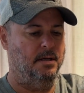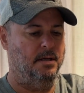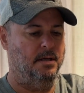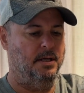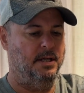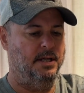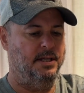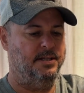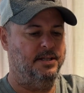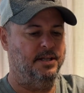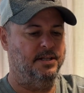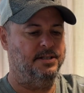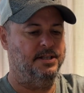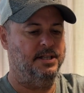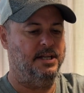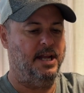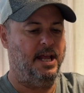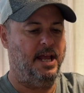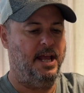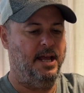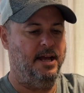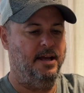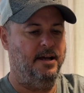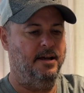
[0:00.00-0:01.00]
it doesn't
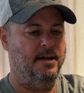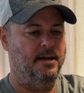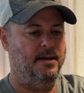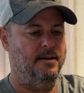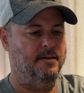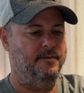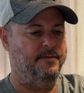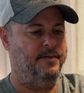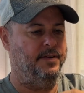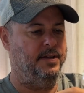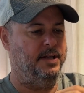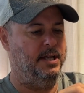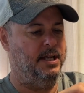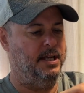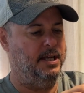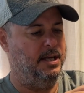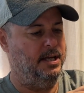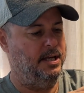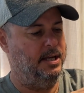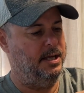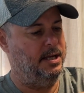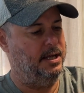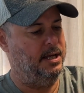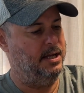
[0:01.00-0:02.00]
have
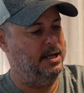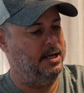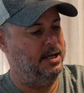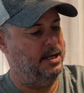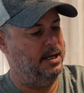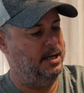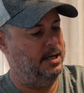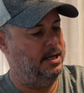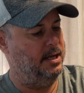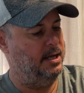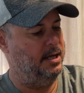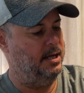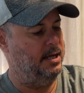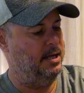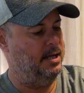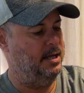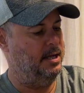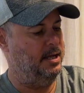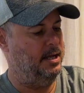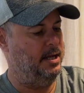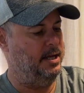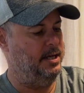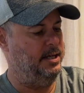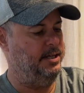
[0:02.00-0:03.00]

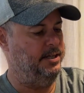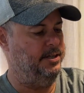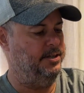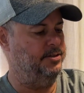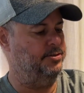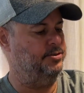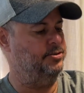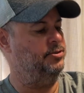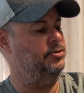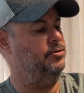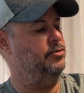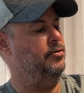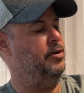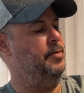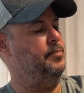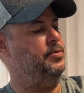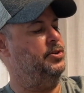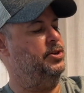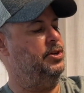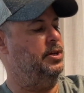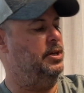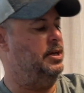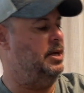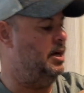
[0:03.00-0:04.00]
any
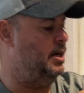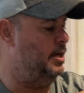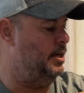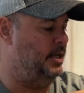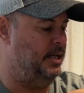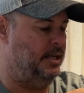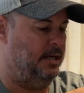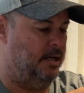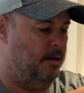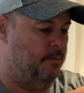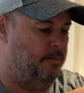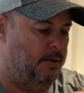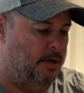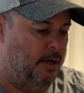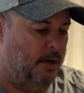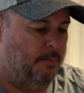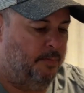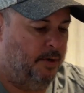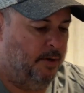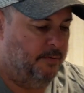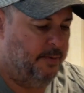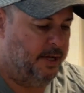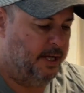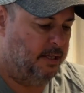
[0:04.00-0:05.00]
description on it. I'll
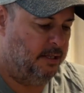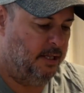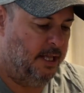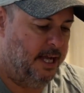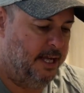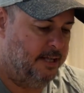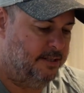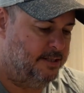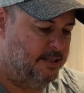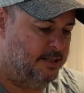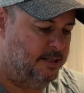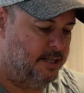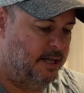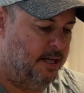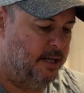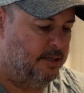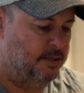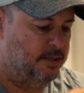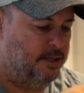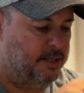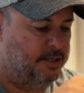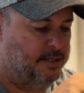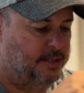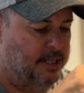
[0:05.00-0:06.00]
put my glasses on
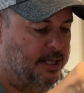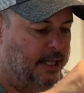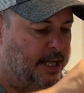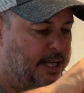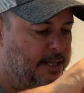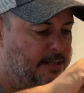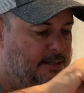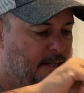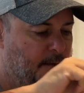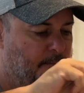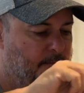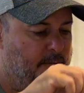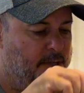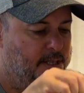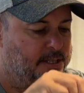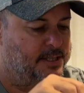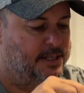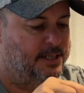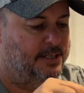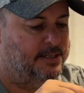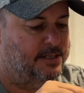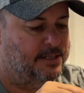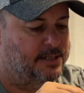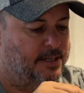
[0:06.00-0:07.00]
just in case I'm
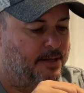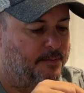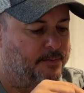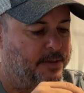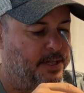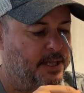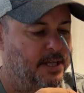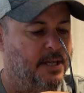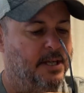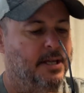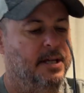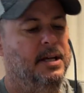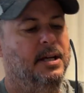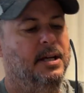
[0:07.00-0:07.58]
missing something.